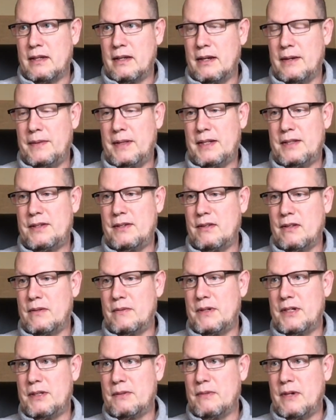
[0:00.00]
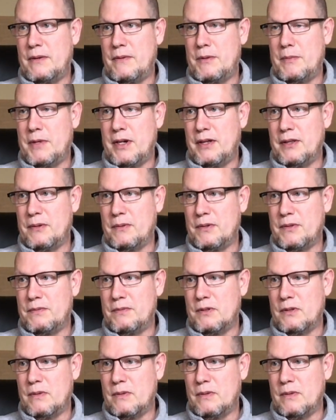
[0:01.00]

And that's the only reason why we bother with full